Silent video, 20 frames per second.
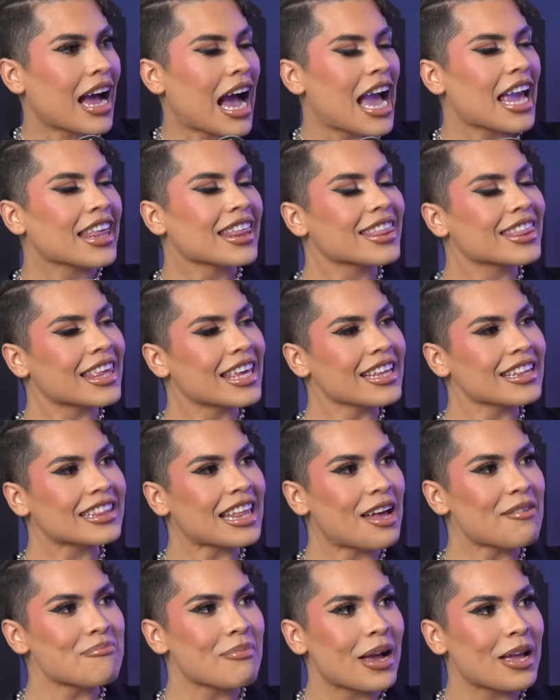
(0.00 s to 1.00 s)
I think
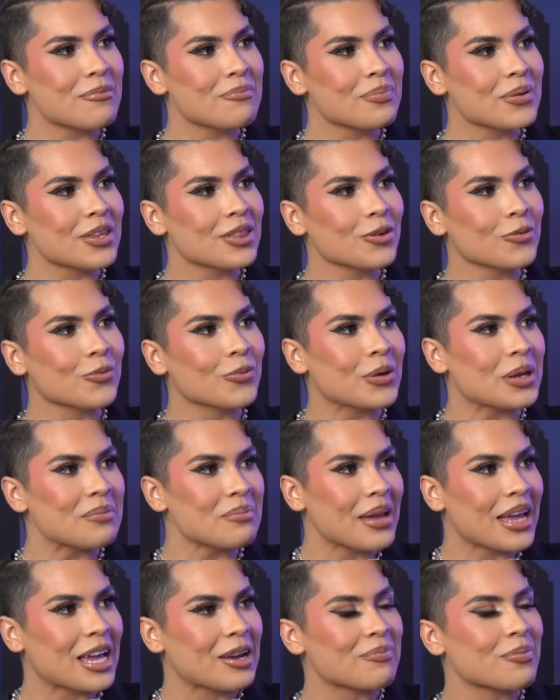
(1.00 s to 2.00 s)
that might be the
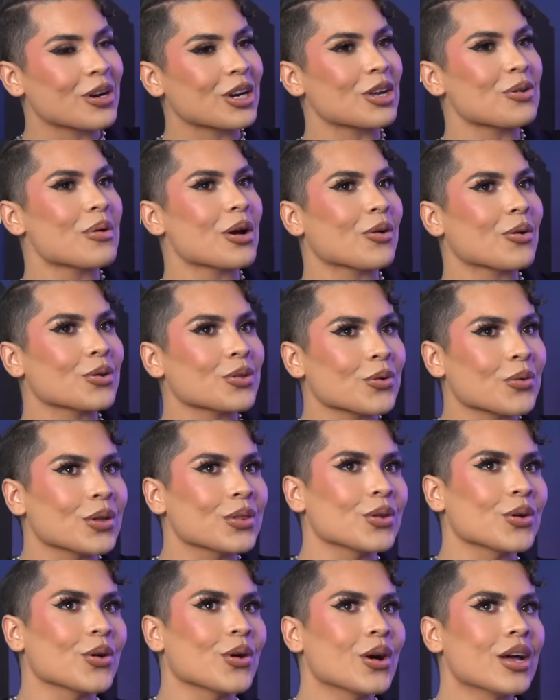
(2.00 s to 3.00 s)
remake. Porque yo me acuerdo
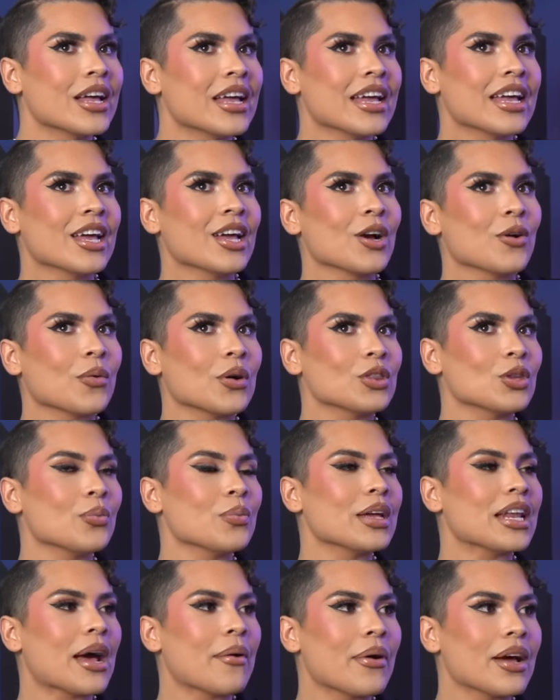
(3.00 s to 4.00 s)
cuando
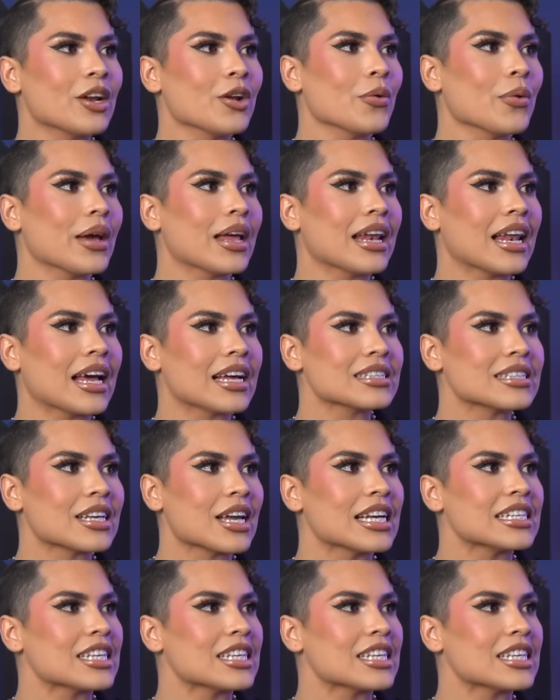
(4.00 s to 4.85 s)
miraba novelas. Novela.